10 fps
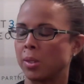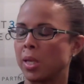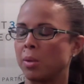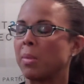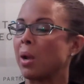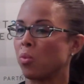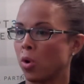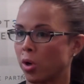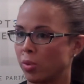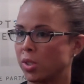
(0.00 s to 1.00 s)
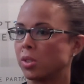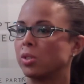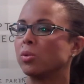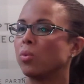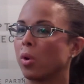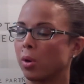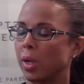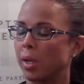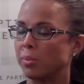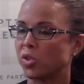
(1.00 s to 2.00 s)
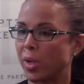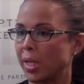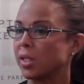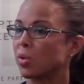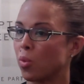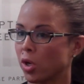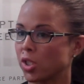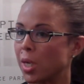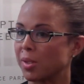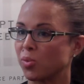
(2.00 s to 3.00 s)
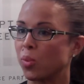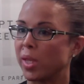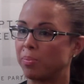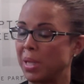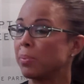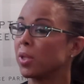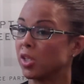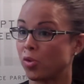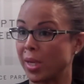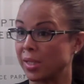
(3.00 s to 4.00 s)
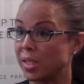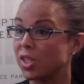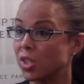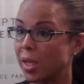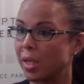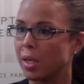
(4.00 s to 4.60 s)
in my work, which is to work trainings and workshops with people in transition,